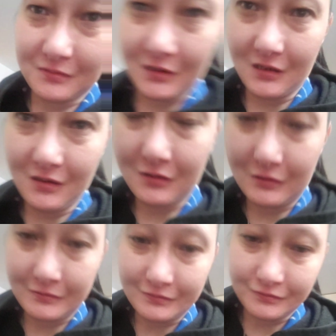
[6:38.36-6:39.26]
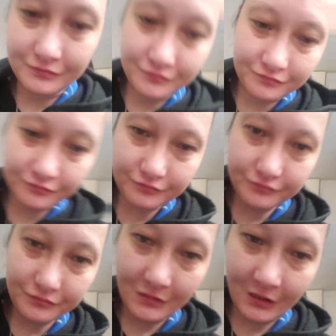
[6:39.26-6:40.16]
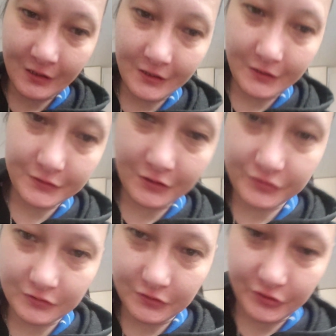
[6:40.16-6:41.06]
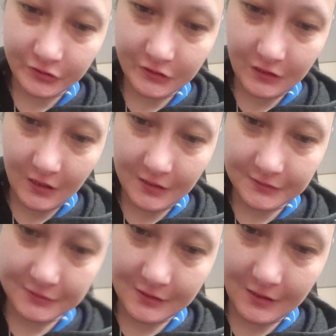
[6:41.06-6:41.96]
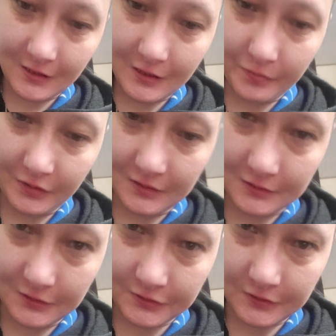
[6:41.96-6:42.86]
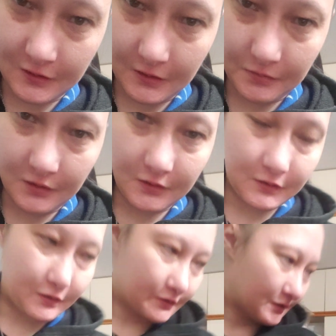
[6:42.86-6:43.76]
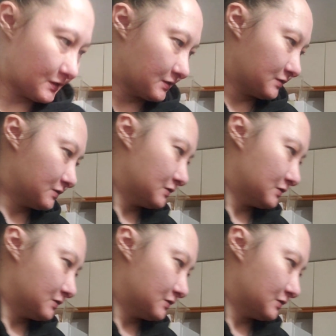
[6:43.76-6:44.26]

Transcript: make. And I was also going to show you guys the eggplant dish that I made the other day.